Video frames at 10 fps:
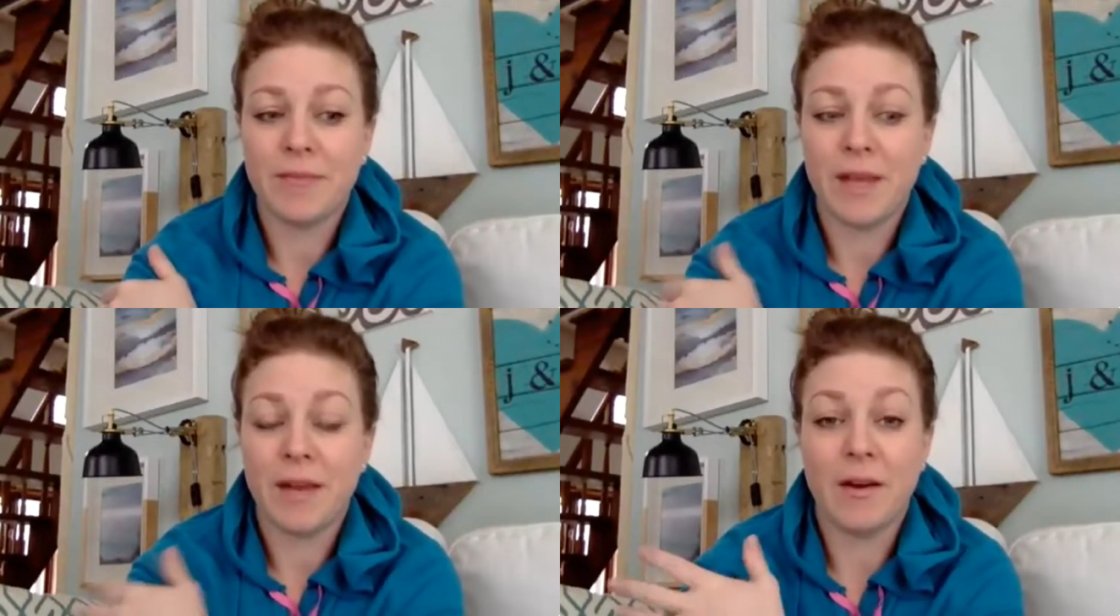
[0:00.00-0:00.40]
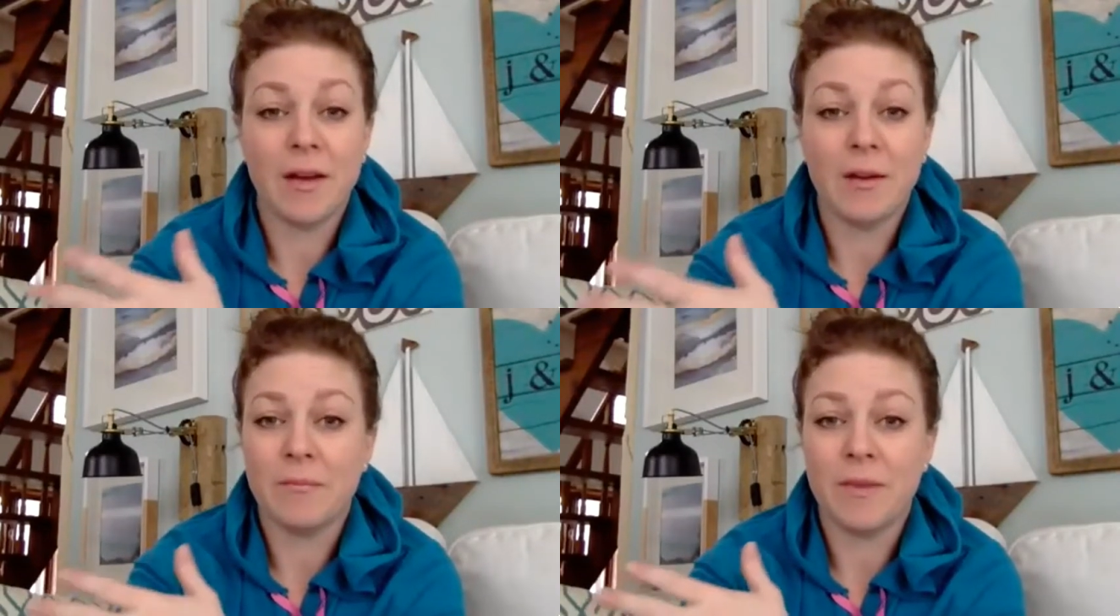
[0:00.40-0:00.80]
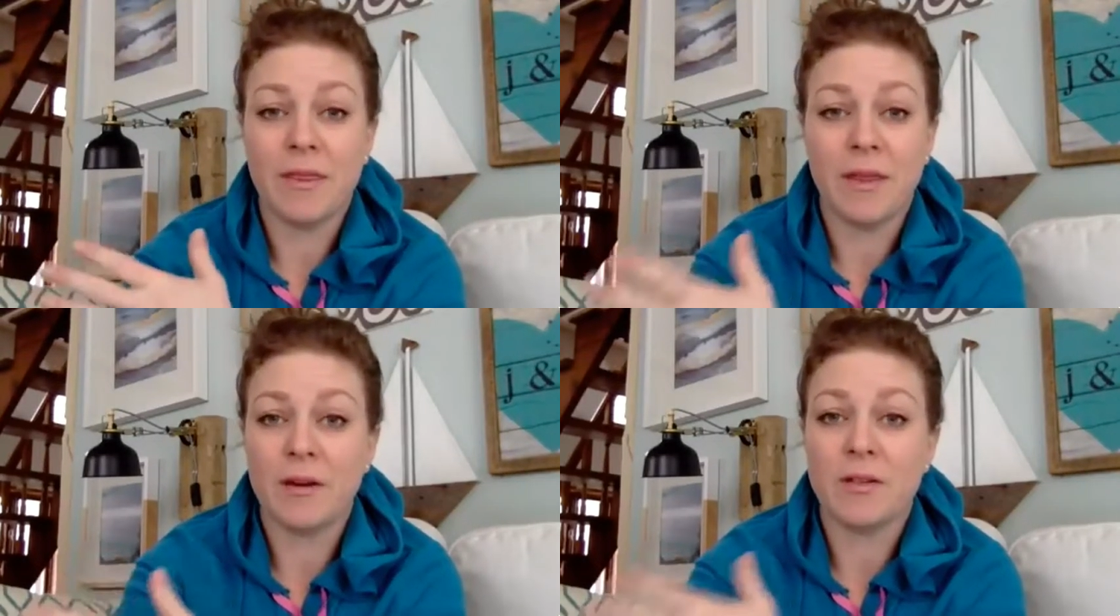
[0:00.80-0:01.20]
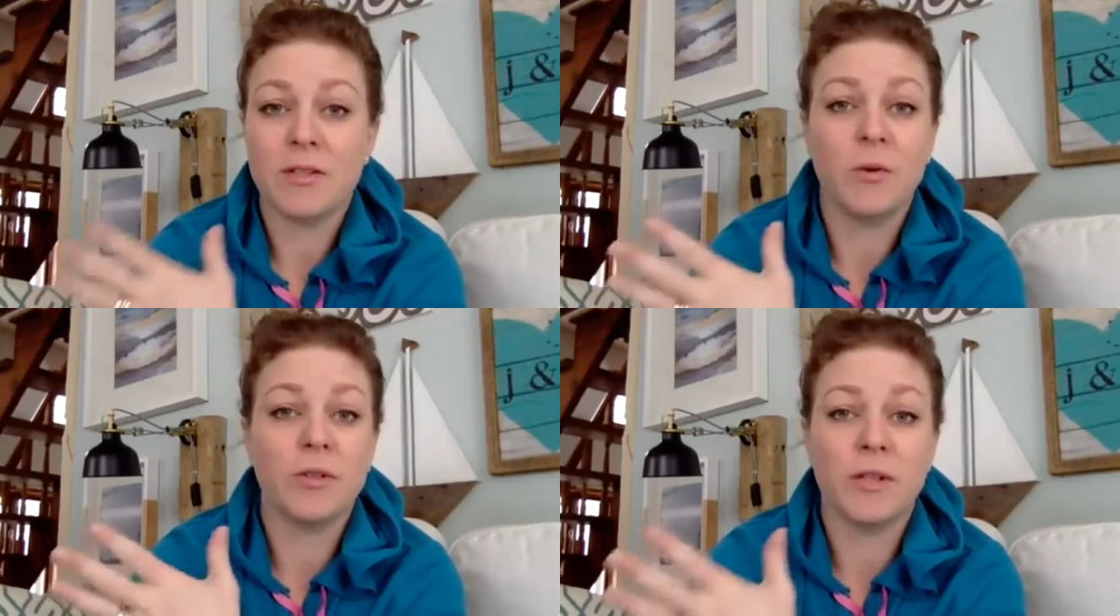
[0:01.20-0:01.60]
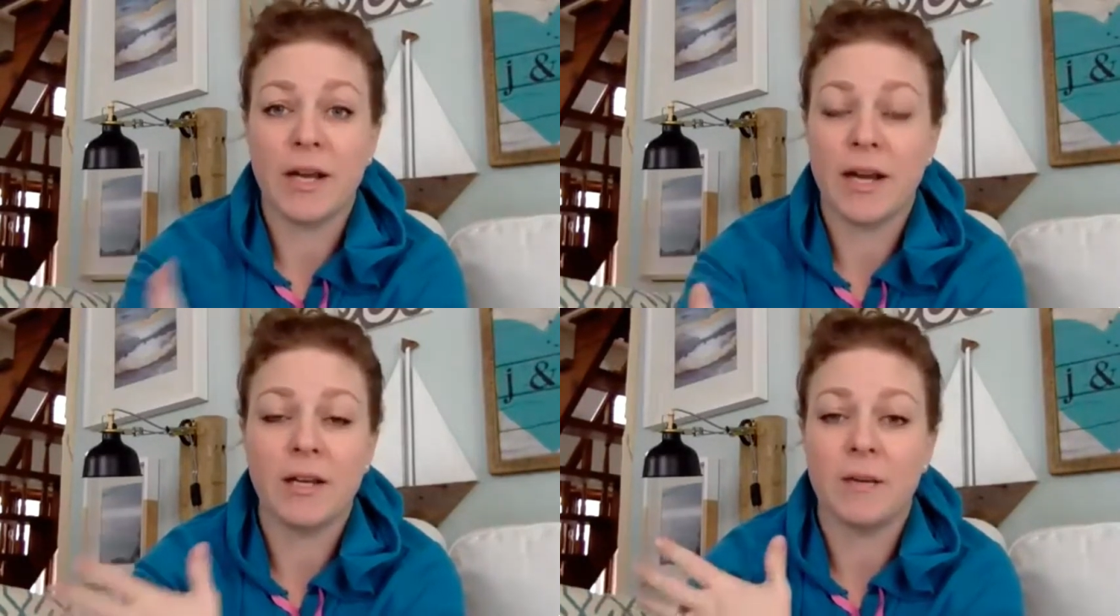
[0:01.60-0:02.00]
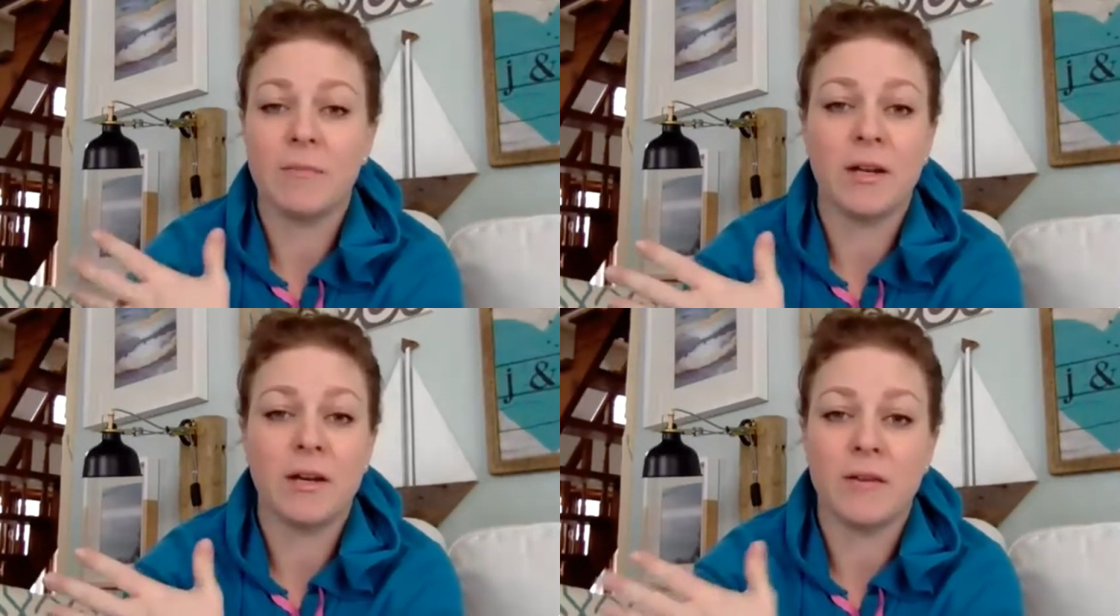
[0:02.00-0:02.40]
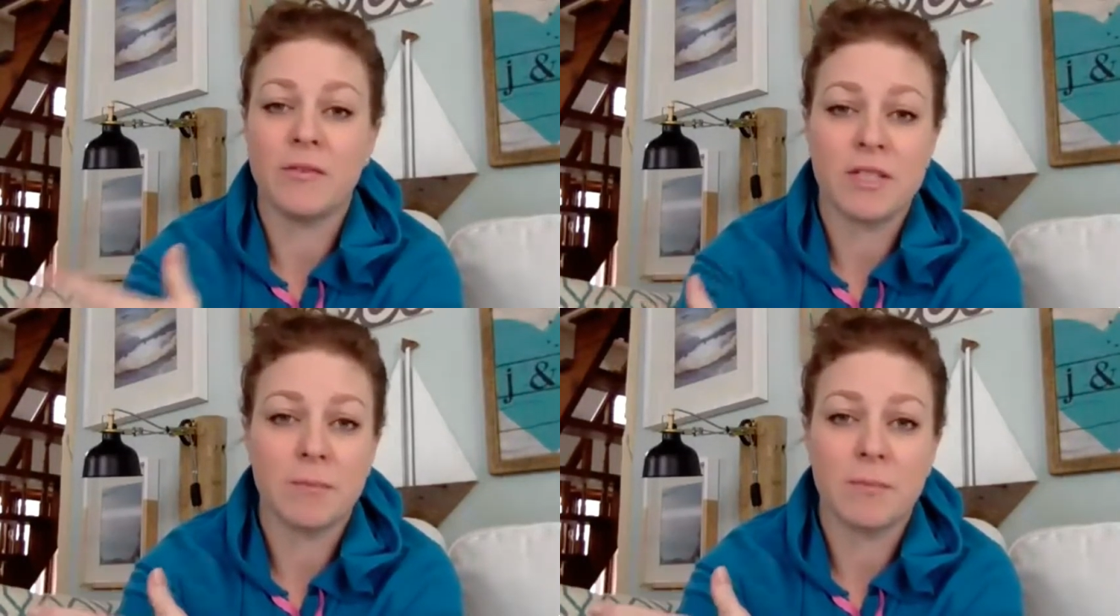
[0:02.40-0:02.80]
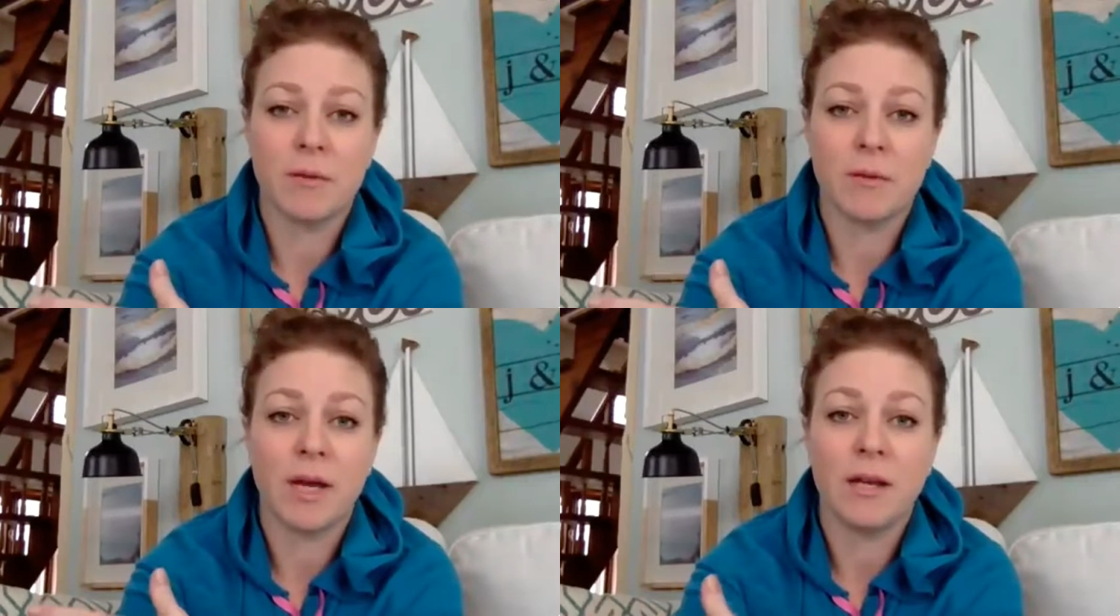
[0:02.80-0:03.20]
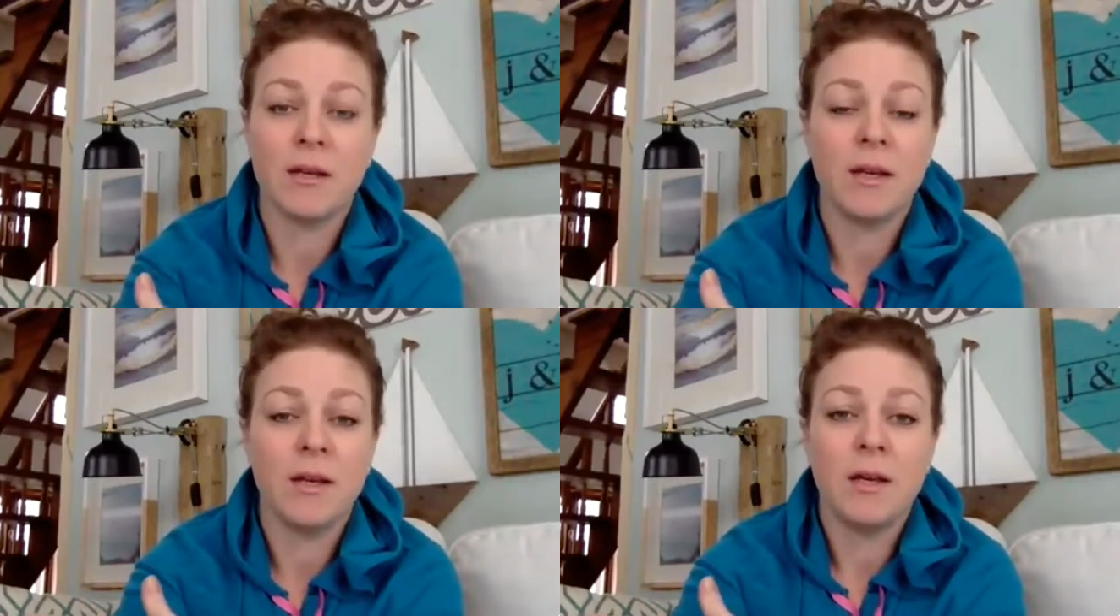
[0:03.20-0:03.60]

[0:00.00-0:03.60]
And I'm there to hold your hand. I'm there every step of the way.